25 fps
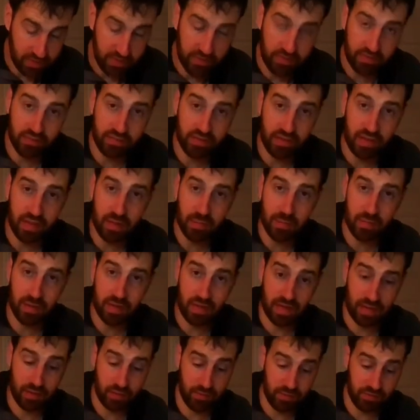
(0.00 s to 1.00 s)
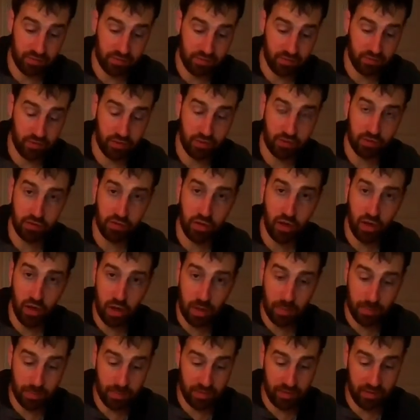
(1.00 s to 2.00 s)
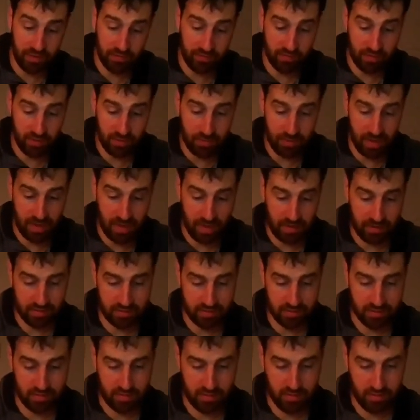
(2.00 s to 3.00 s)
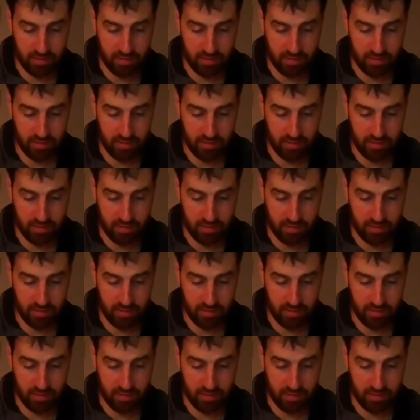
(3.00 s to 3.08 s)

the seam allowance of the top of the mask.